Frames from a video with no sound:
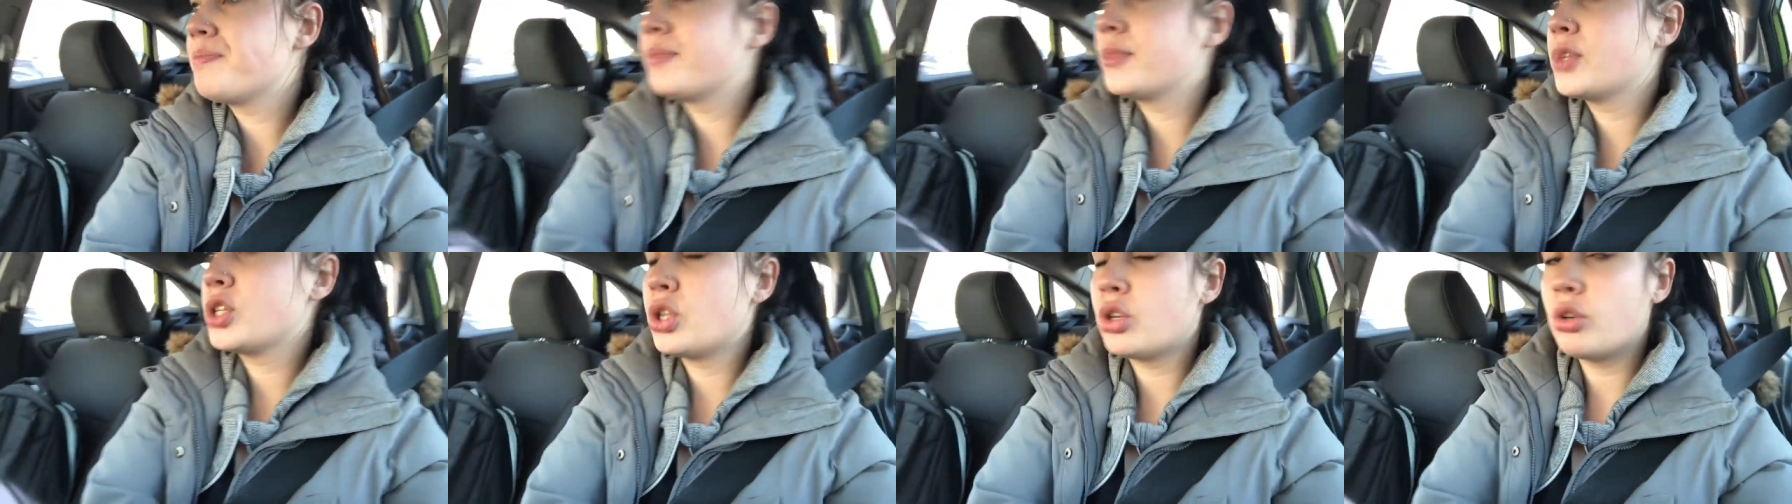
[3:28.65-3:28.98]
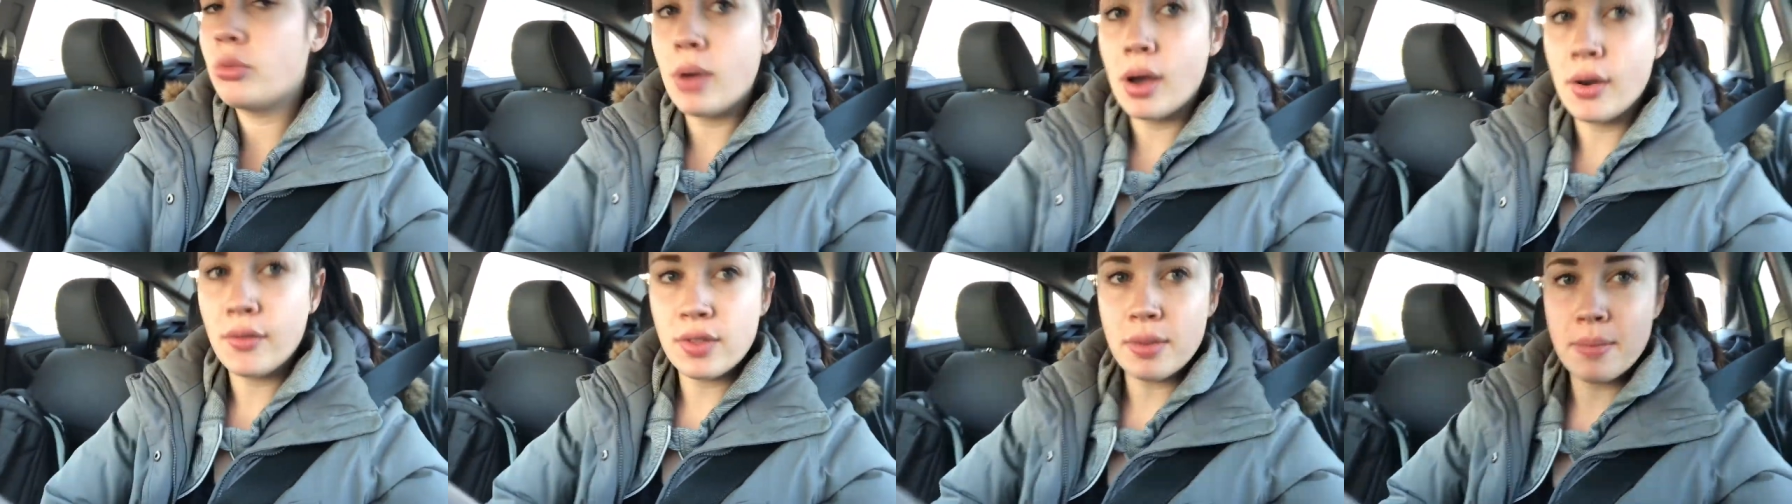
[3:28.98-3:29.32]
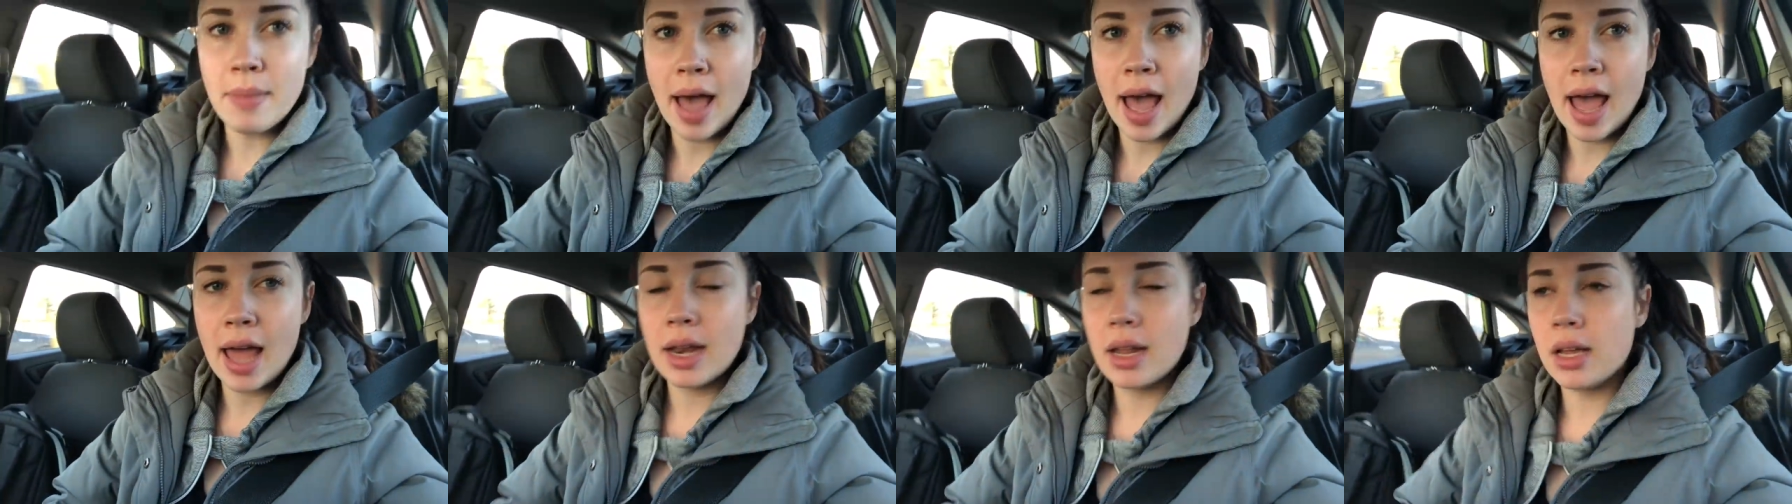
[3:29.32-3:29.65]
tube of the
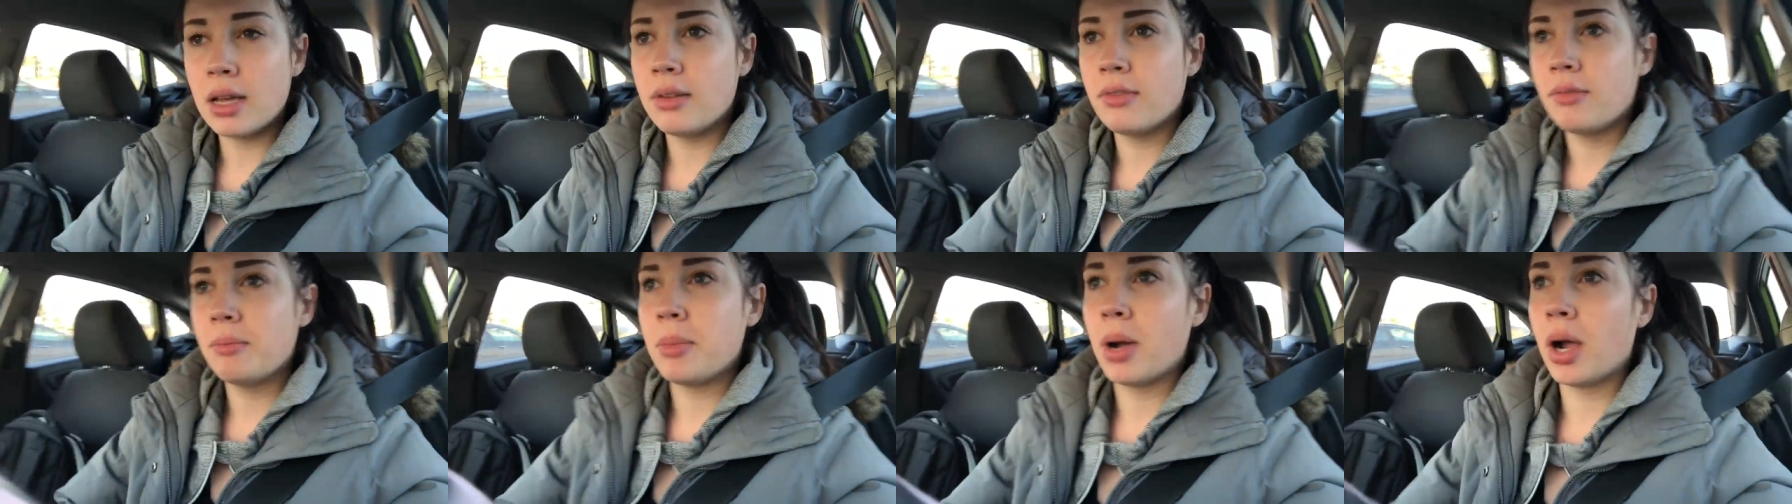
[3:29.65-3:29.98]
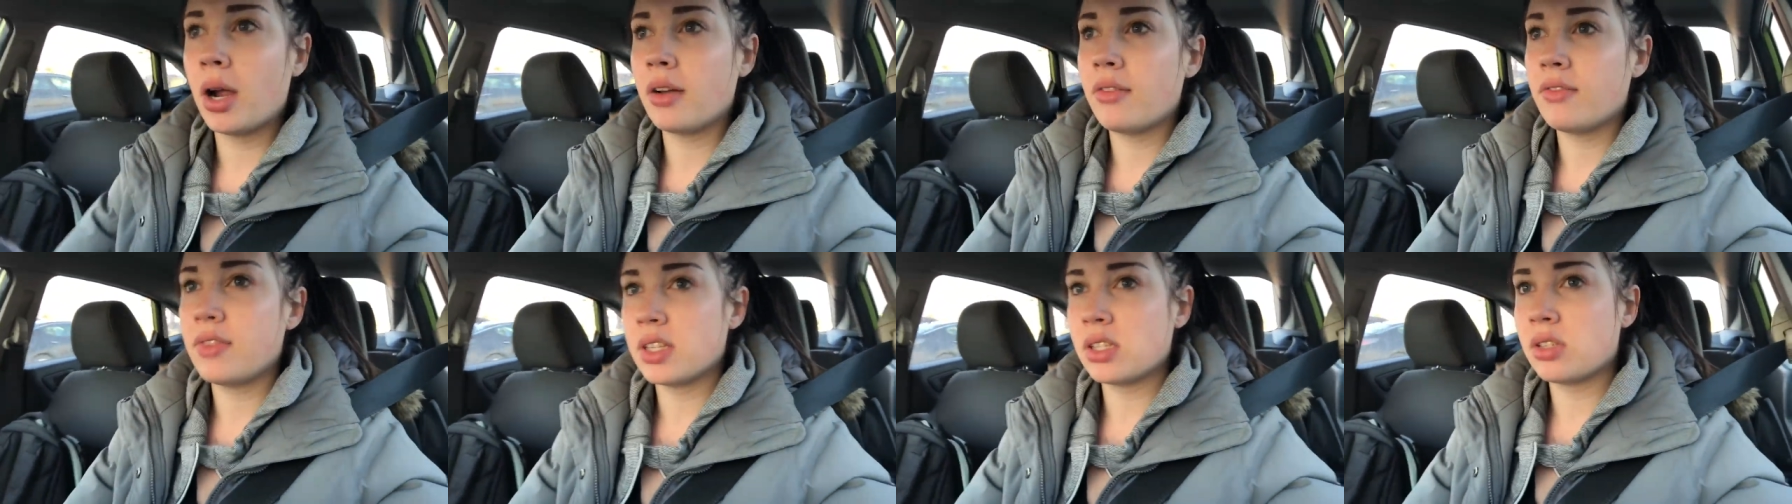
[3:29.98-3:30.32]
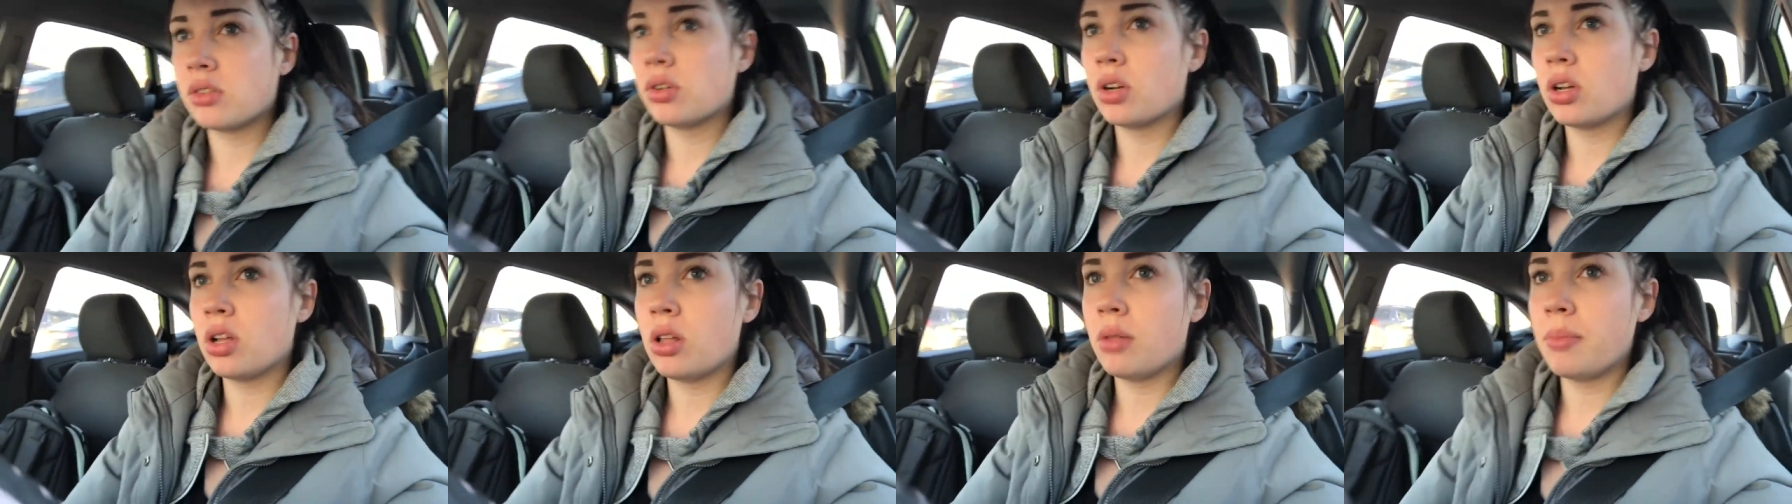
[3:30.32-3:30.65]
Mad Barn
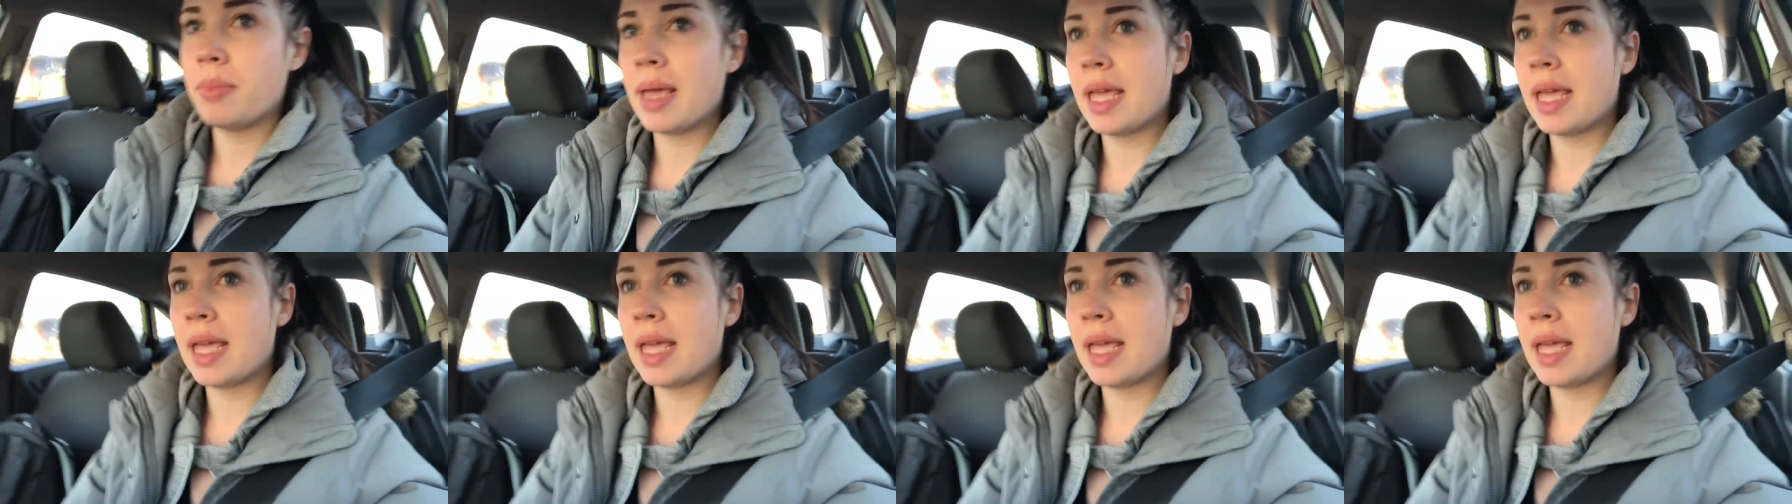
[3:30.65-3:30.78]
Visceral